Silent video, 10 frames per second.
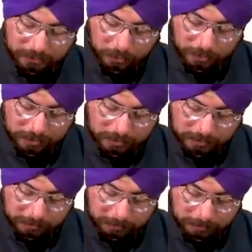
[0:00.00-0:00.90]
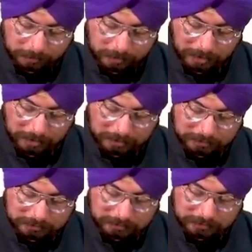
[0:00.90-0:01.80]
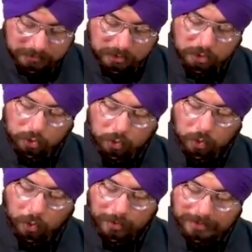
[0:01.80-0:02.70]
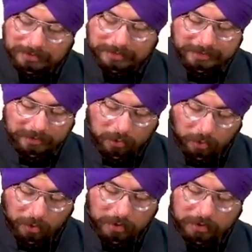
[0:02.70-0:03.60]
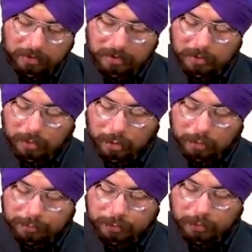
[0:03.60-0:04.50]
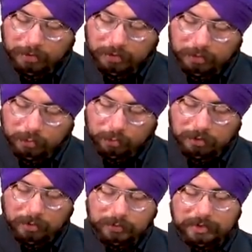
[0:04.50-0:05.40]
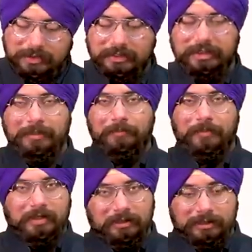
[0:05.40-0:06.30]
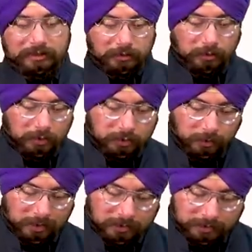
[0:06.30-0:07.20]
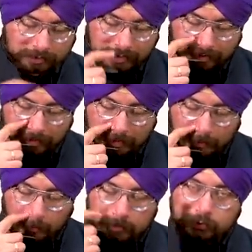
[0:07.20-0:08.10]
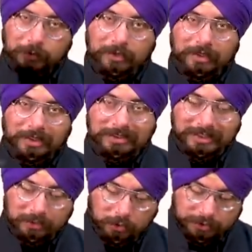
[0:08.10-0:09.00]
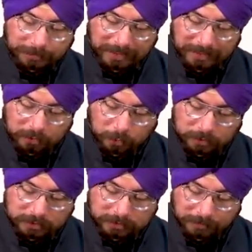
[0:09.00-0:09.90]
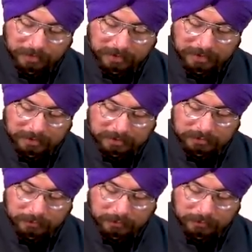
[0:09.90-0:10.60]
your plant quarantine order of your 2003. This is also one of the thing. Also drugs and cosmetic rules. That is